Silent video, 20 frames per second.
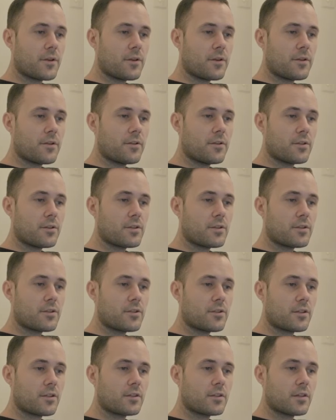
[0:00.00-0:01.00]
Unity
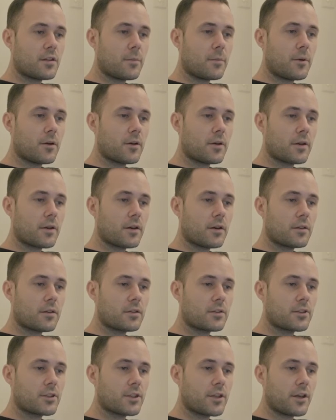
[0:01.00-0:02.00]
straight to the Polygon
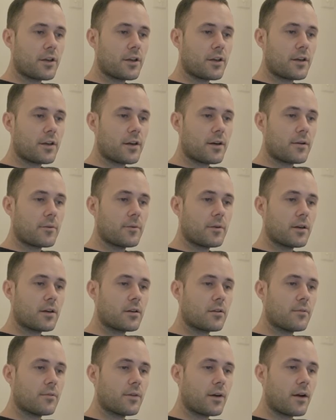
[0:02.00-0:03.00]
chain network
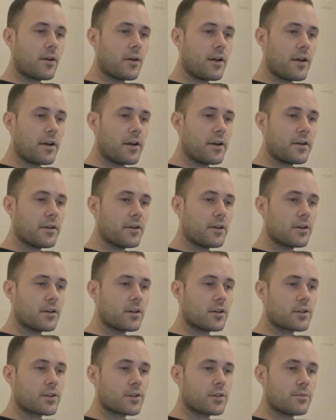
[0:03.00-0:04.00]
without any
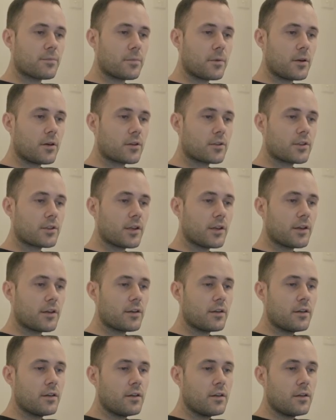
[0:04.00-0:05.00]
knowledge of blockchain.
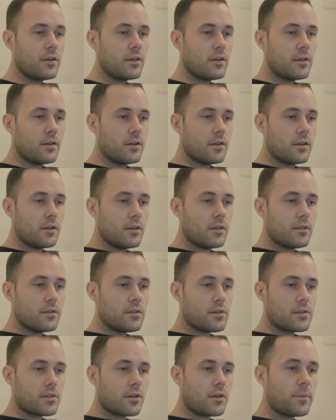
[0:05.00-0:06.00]

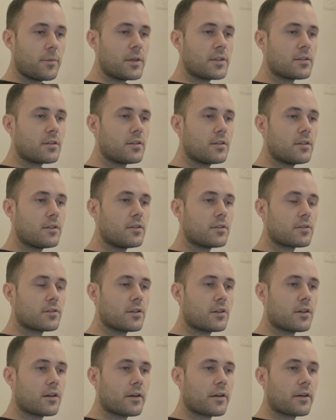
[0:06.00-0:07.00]
So basically it looks
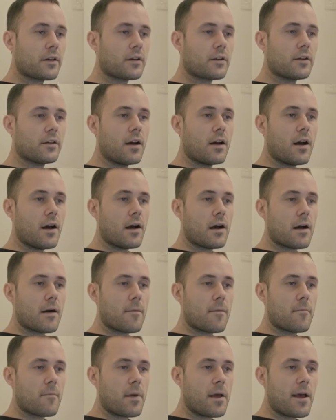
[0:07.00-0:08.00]
like
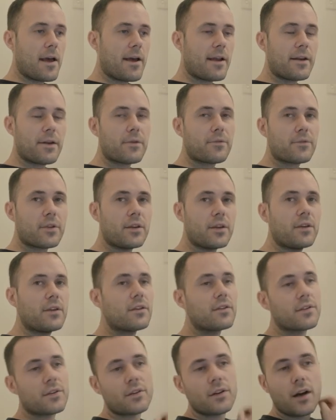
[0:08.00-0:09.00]

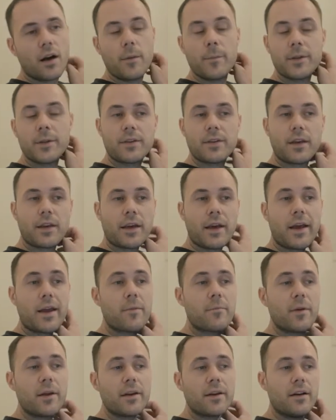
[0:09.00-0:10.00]
NFTs come into
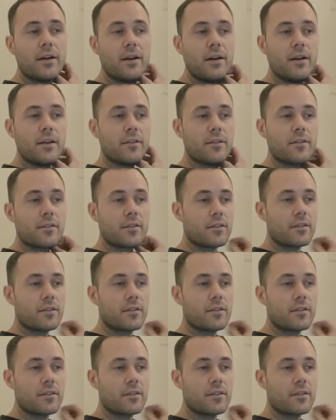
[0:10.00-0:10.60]
gaming, and